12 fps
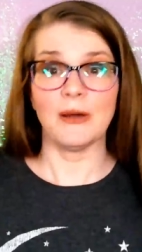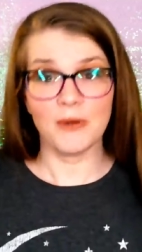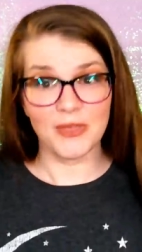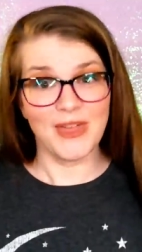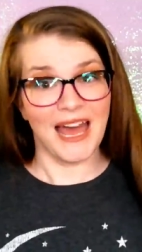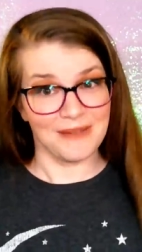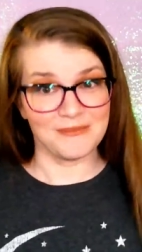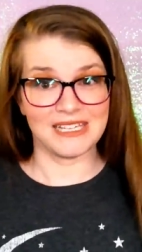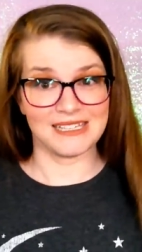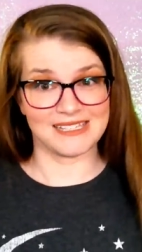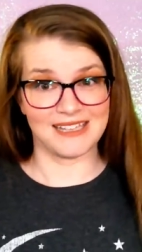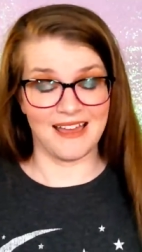with that
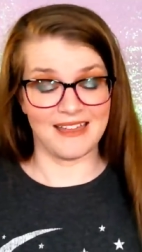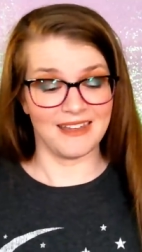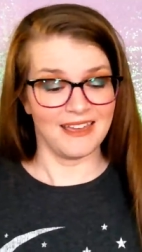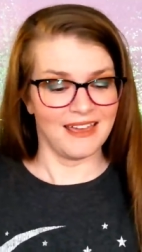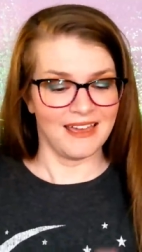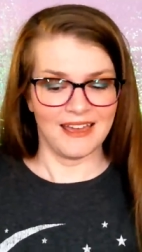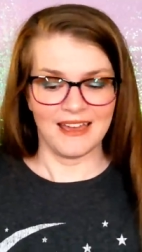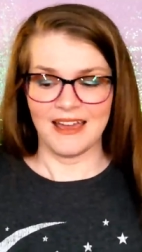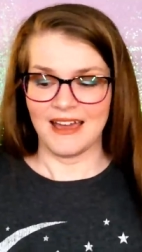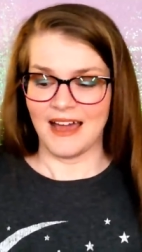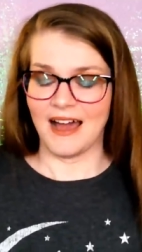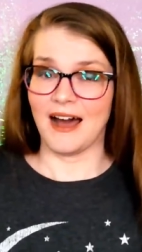being said,
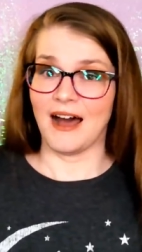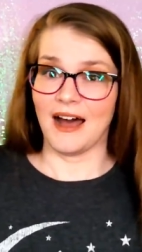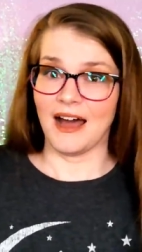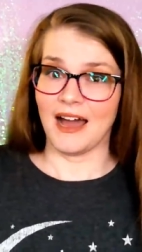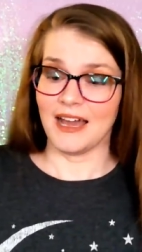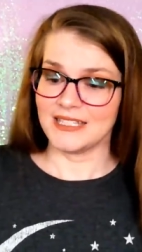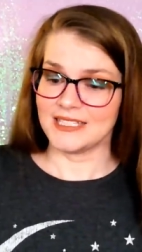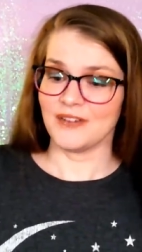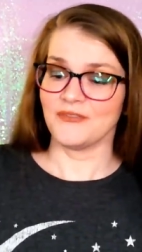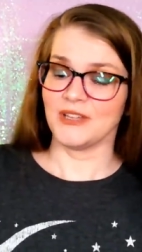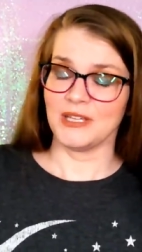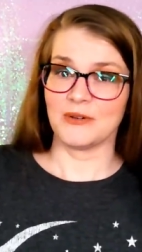uh, I
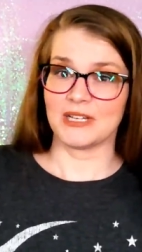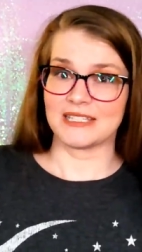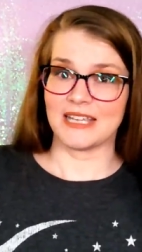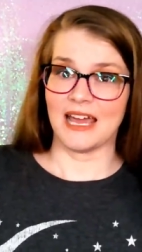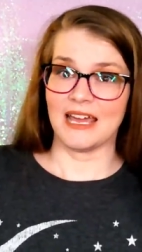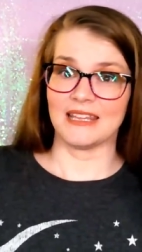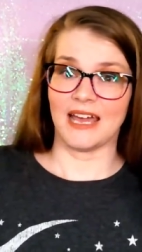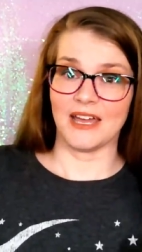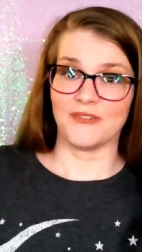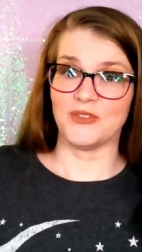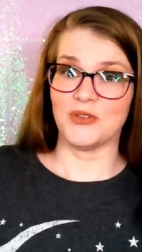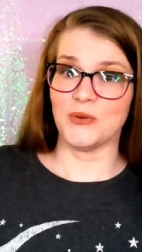definitely want to say that if
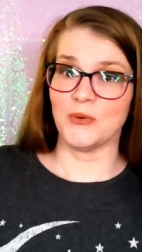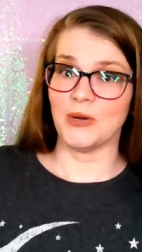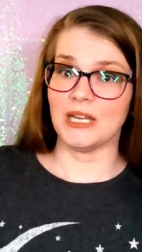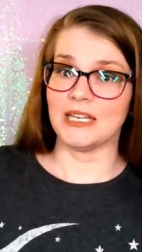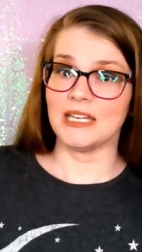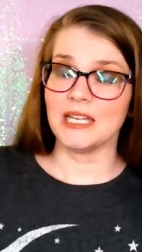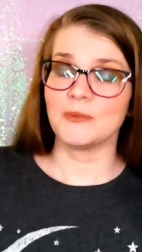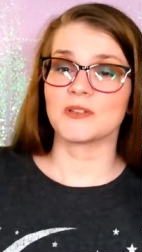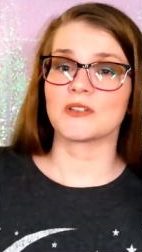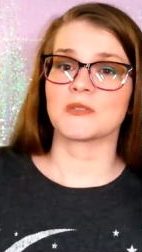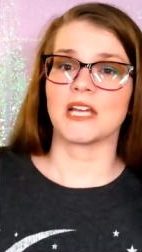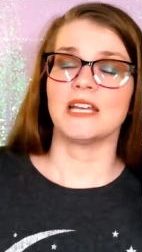you need
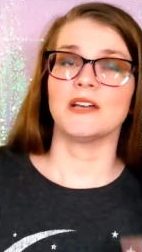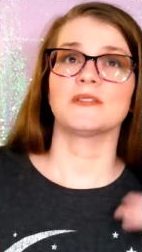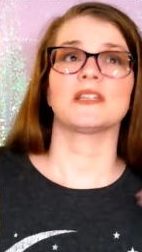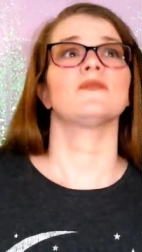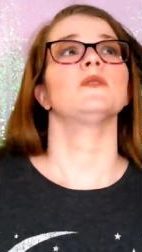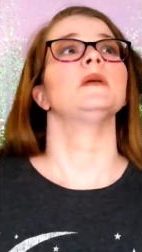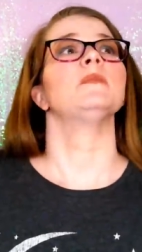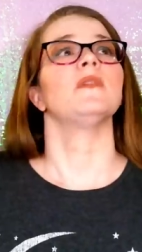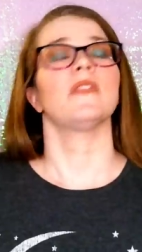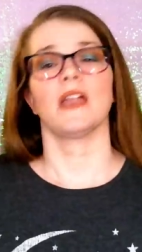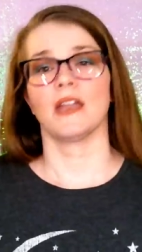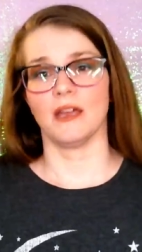prescription, I know several people
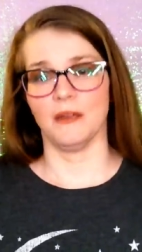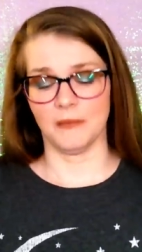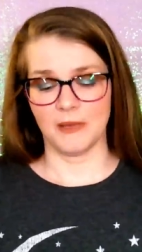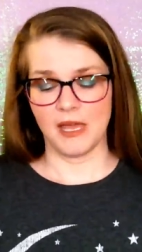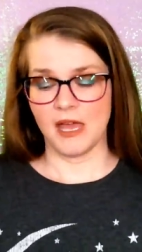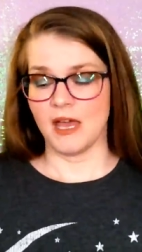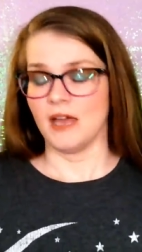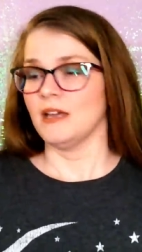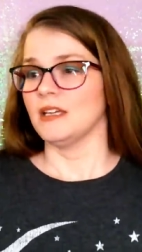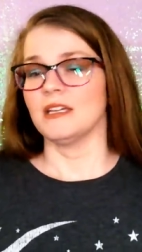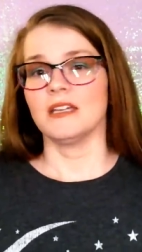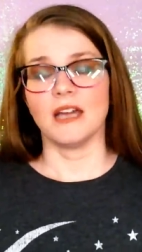that,
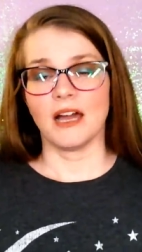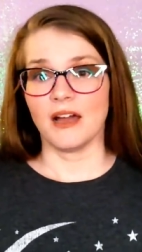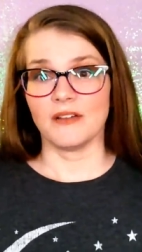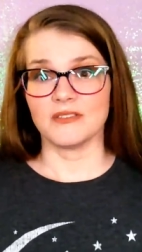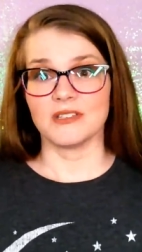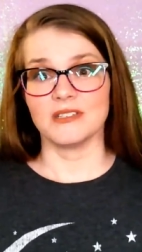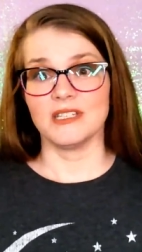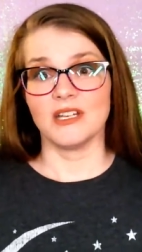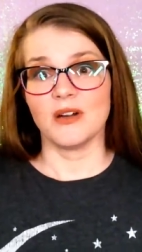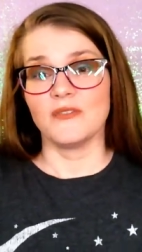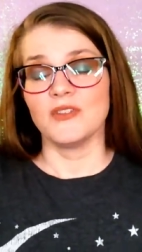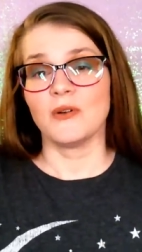uh, have, you know,
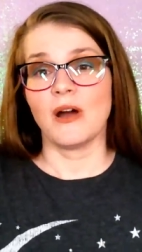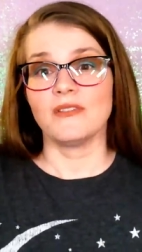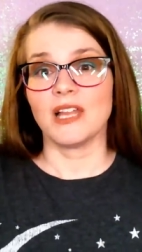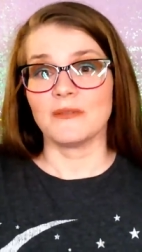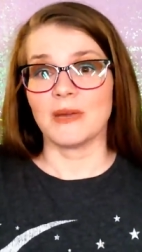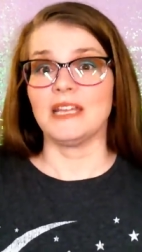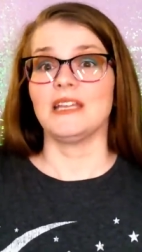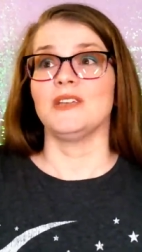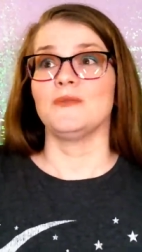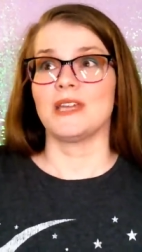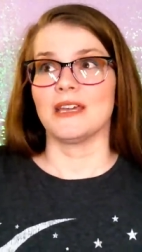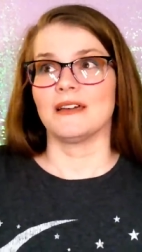if you don't have a lot of money and you
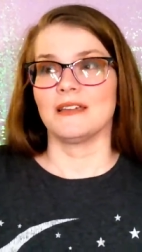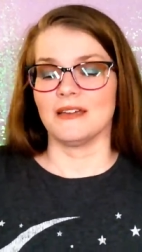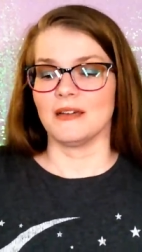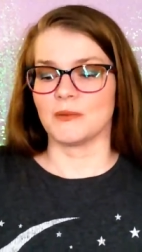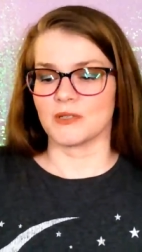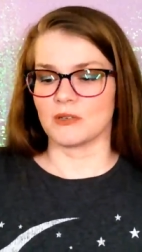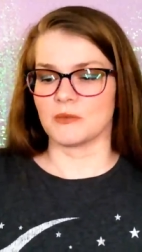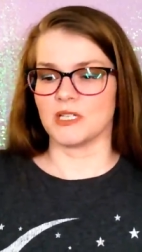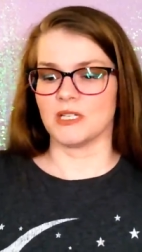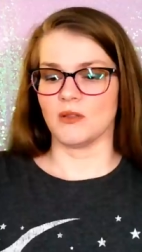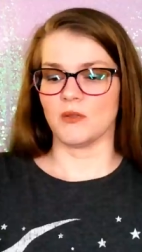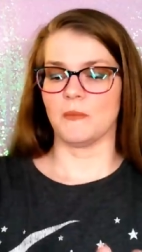can't get a prescription,
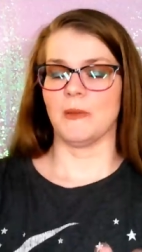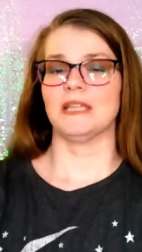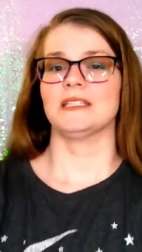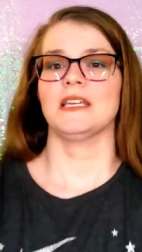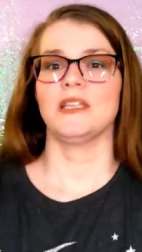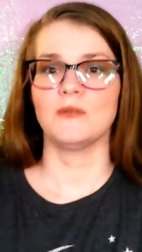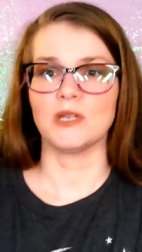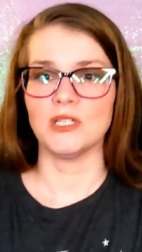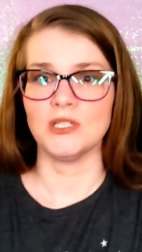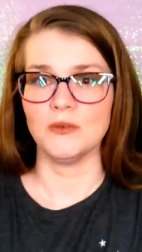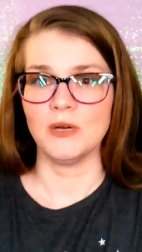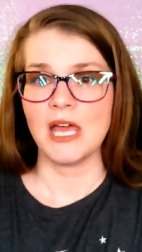the best thing you can
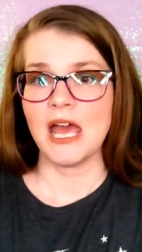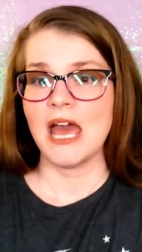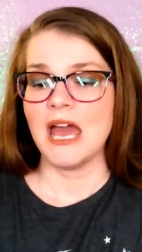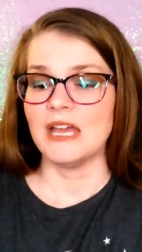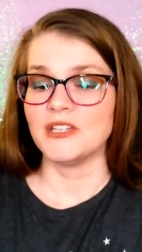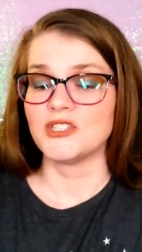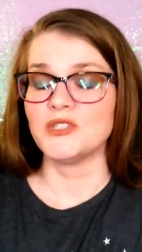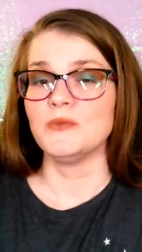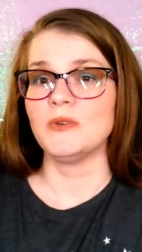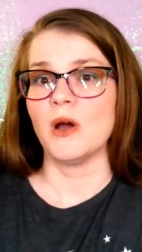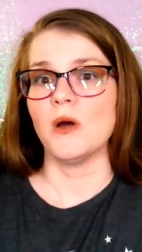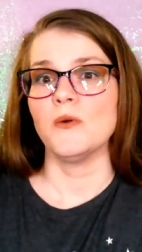do is to
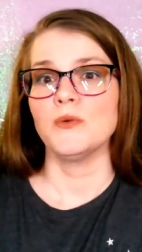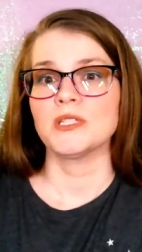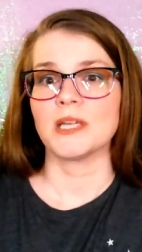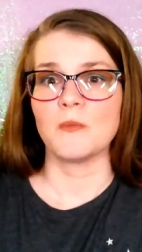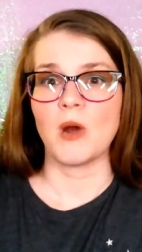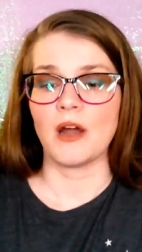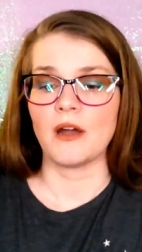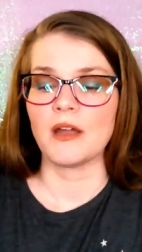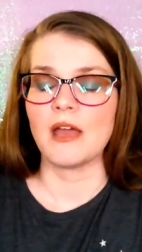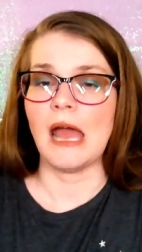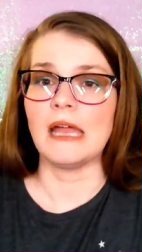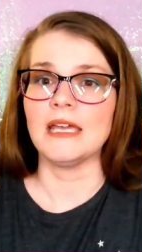go somewhere
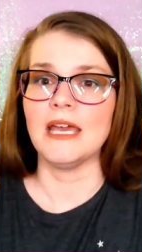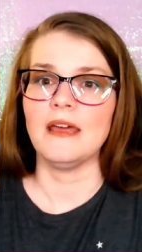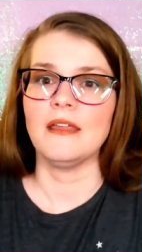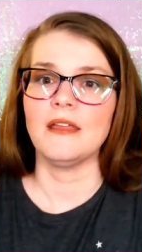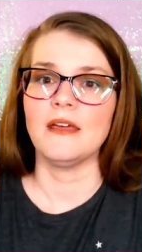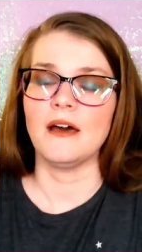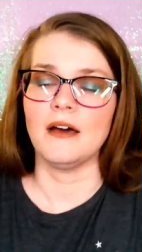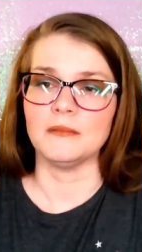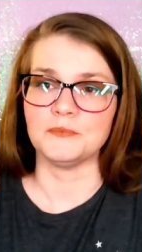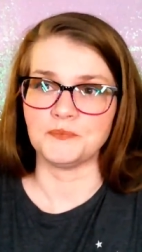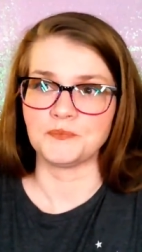and get, um,